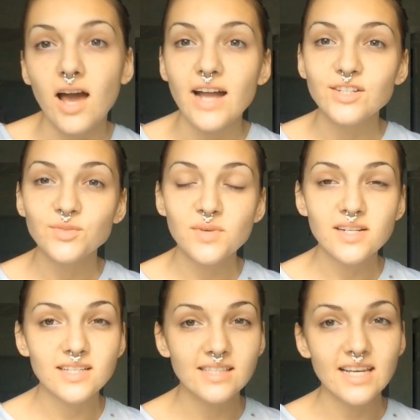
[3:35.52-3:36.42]
I just
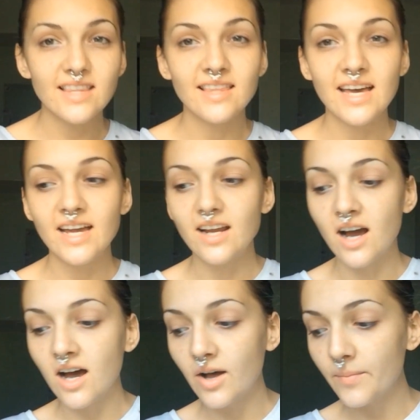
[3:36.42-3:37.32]
wanted to say that
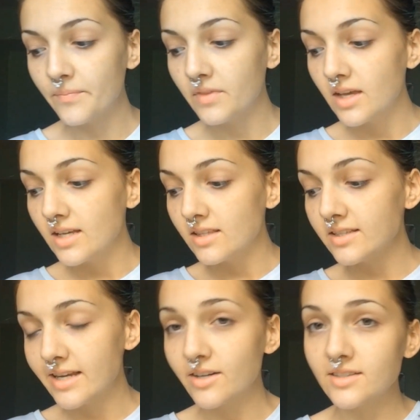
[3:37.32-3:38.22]

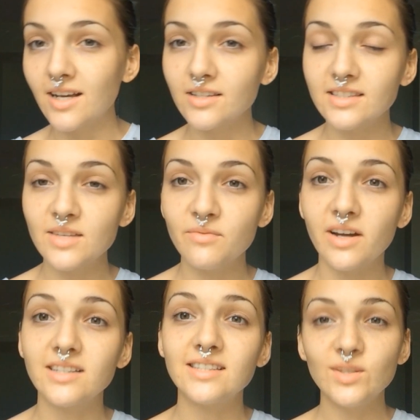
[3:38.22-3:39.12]
these hairstyles seem
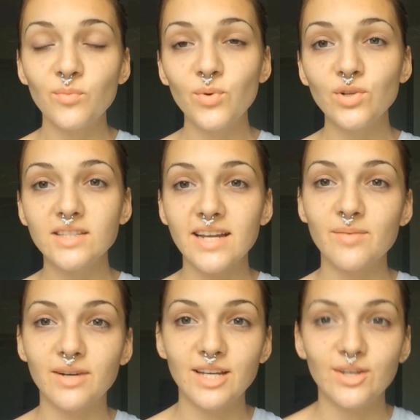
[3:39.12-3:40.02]
very simple to
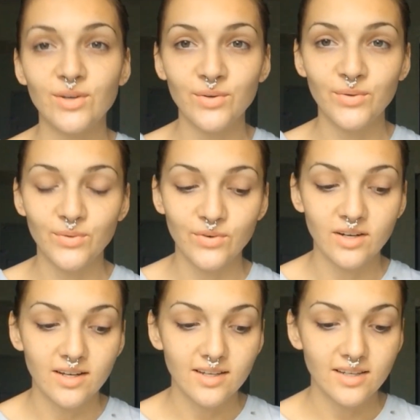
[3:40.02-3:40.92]
anybody who,
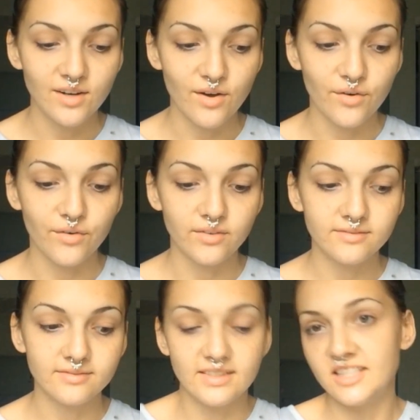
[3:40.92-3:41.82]
you know,
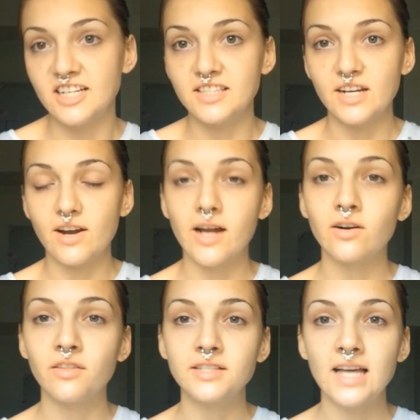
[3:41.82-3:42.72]
does their hair
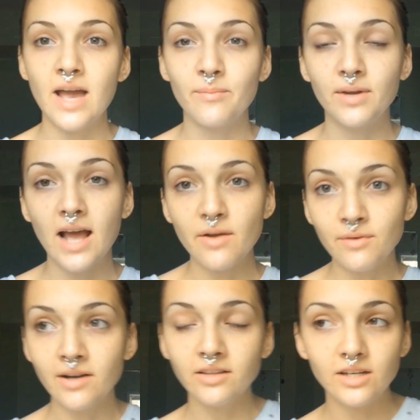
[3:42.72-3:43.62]
all the time, but I
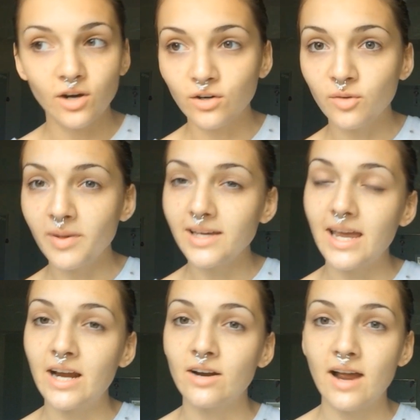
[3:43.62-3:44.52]
rarely curl my
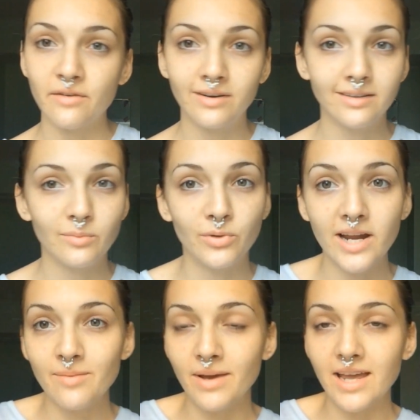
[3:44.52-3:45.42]
hair, I rarely
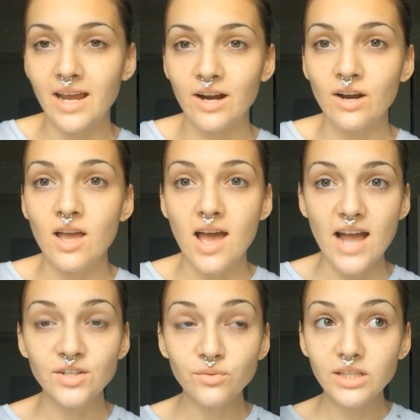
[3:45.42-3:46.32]
braid my hair.
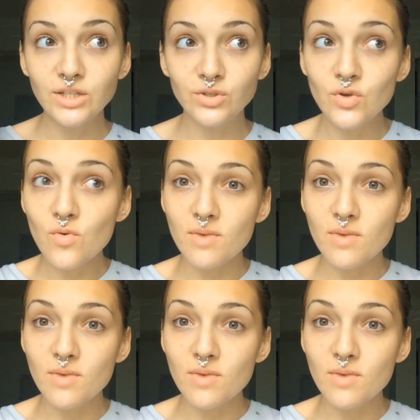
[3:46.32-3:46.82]
I don't really do